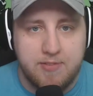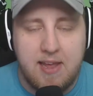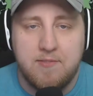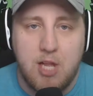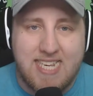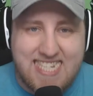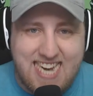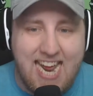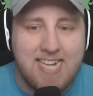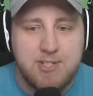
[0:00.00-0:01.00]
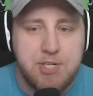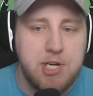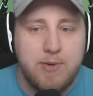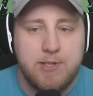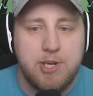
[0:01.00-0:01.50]
They have lost 10
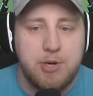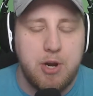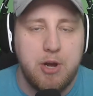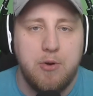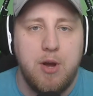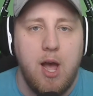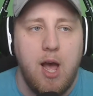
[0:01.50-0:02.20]
series in a row,